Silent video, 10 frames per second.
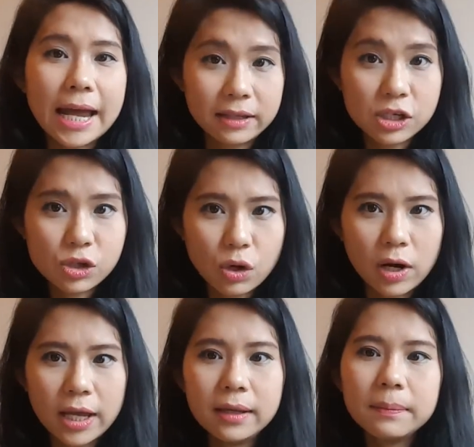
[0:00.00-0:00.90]

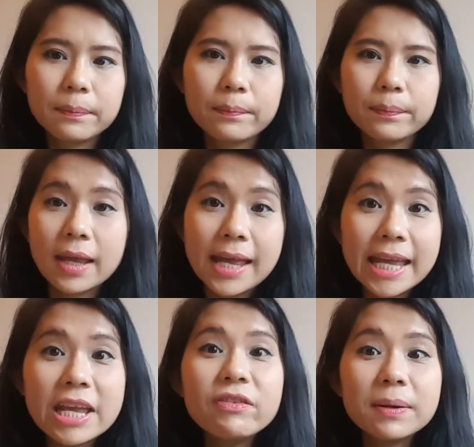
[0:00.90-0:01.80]
Additionally,
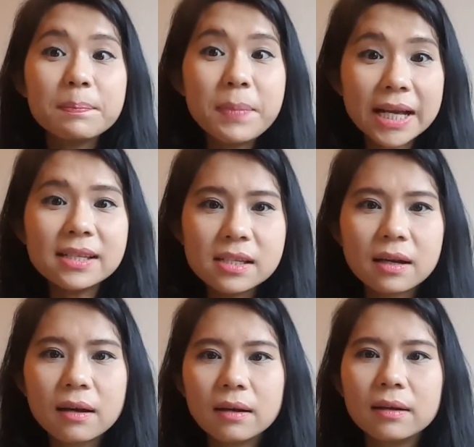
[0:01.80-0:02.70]
even
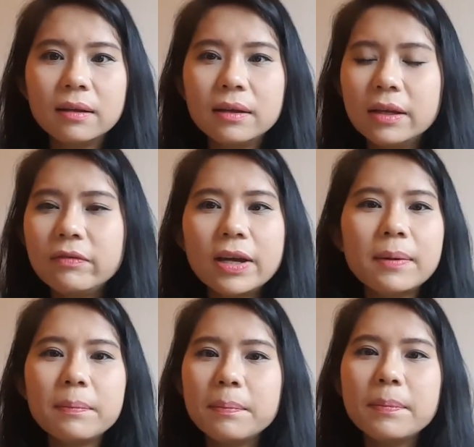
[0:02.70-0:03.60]
better, if there
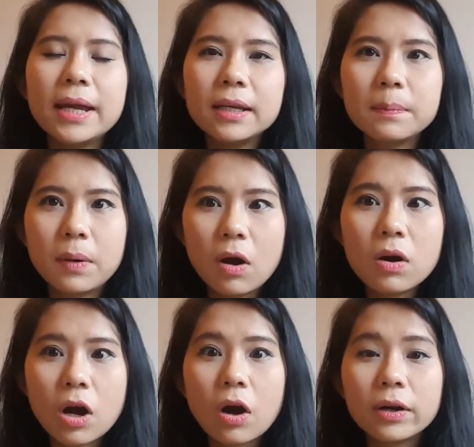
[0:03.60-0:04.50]
are many
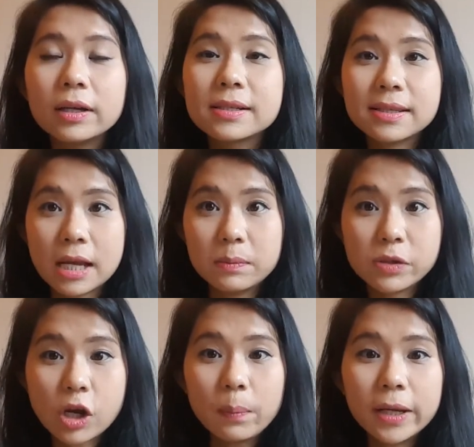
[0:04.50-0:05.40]
blogs on the
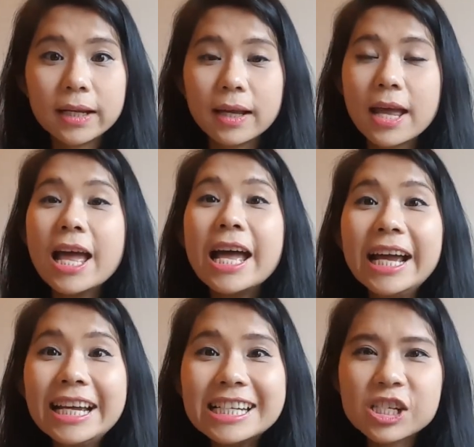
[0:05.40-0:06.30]
same topic,
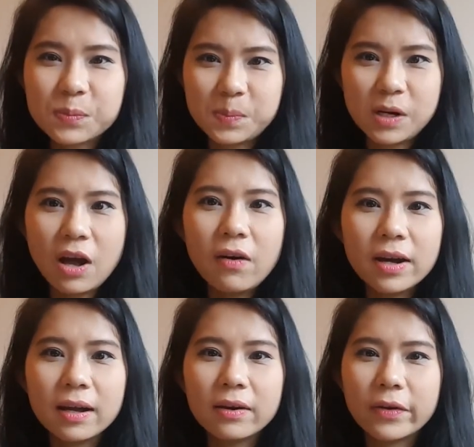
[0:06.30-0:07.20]
each
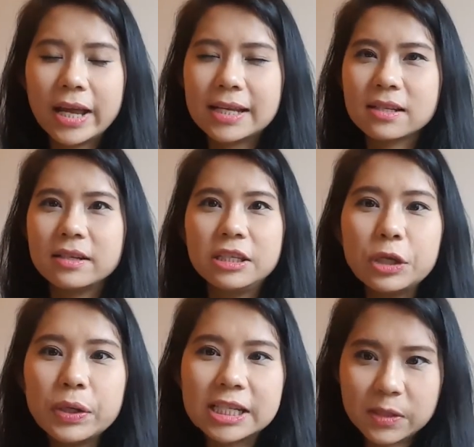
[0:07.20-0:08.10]
blogger will have a
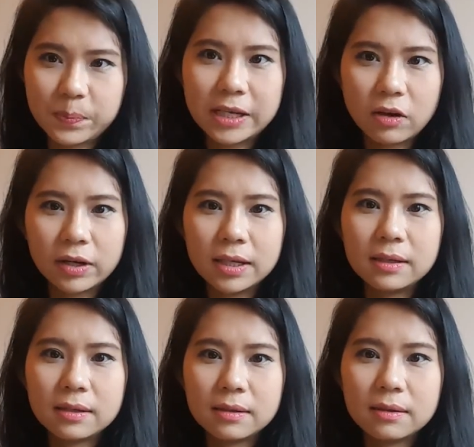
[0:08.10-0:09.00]
unique spin on it.